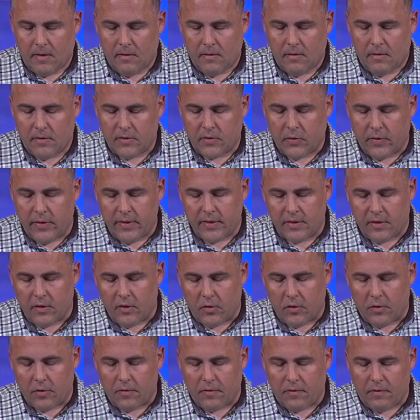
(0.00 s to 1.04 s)
So, is the
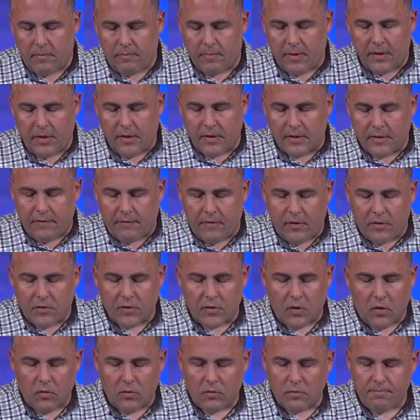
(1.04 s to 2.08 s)
earth billions of years
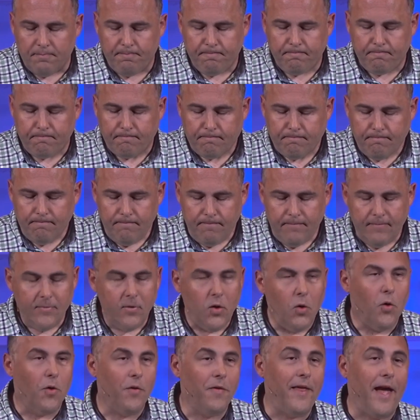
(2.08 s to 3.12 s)
old
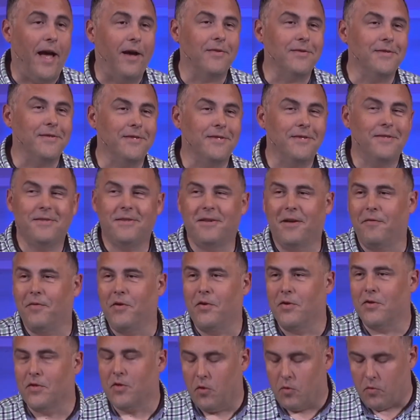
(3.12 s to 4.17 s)
or thousands of
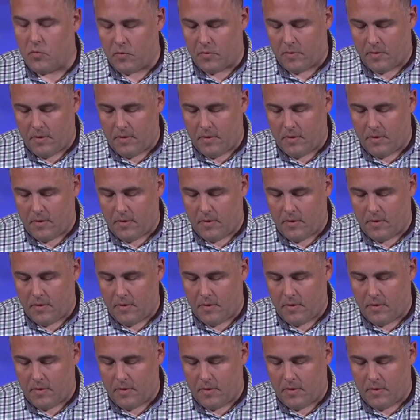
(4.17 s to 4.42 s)
years old?